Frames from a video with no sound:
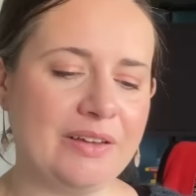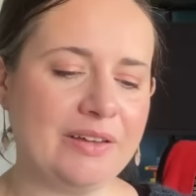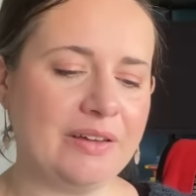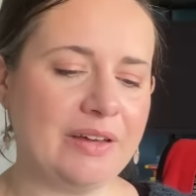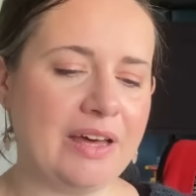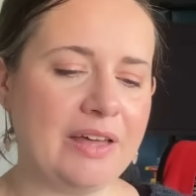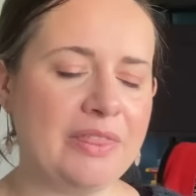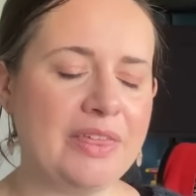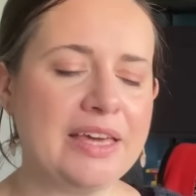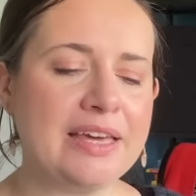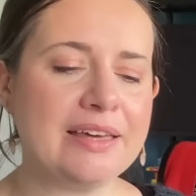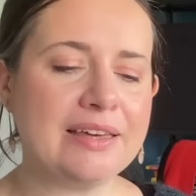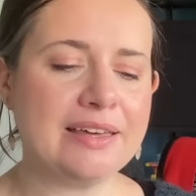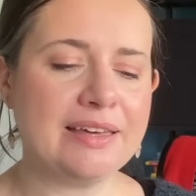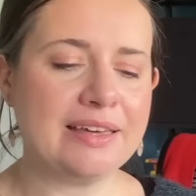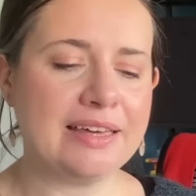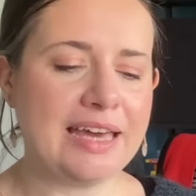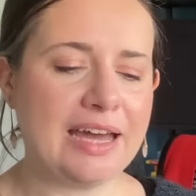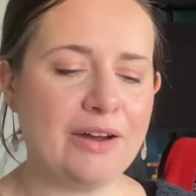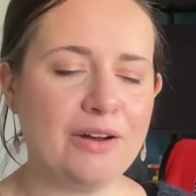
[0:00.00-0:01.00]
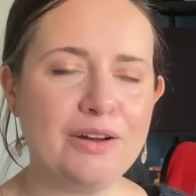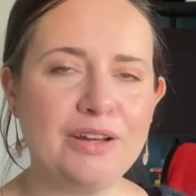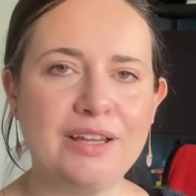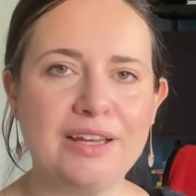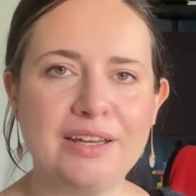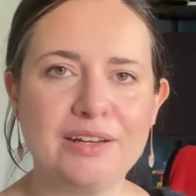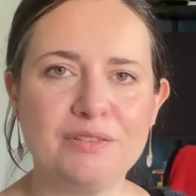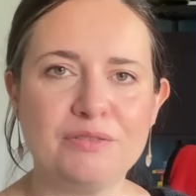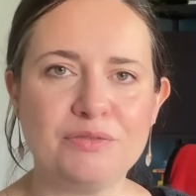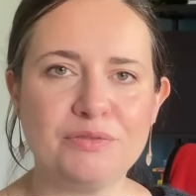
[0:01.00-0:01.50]
I think
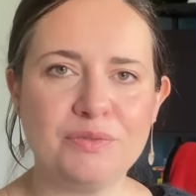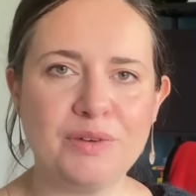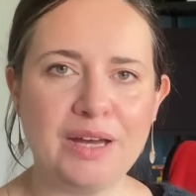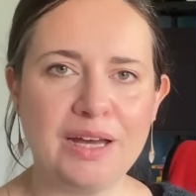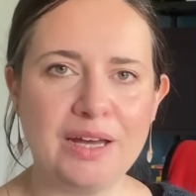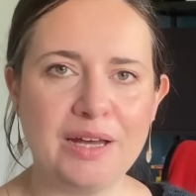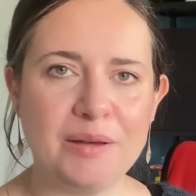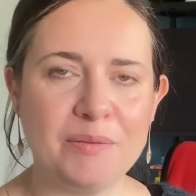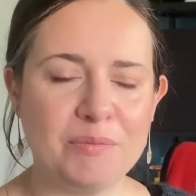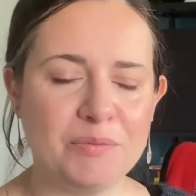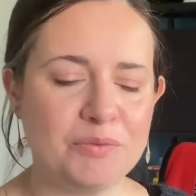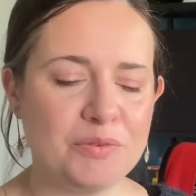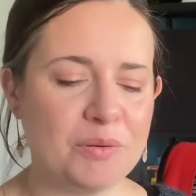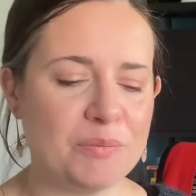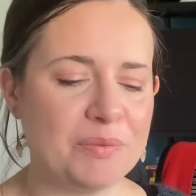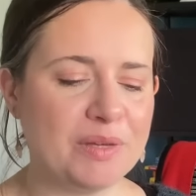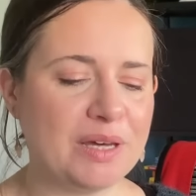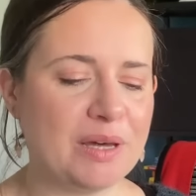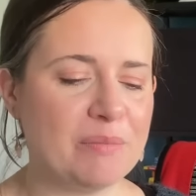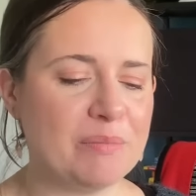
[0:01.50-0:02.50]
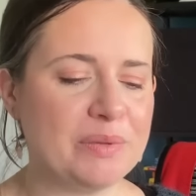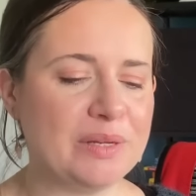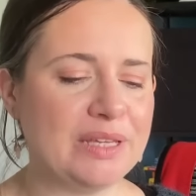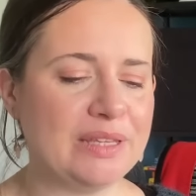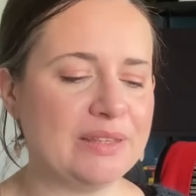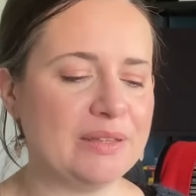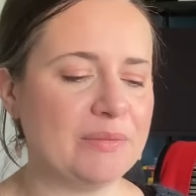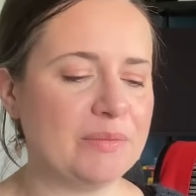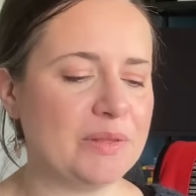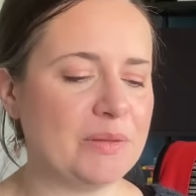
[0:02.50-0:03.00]
Caroline from the company
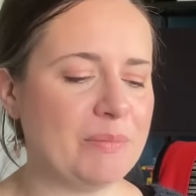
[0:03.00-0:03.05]
that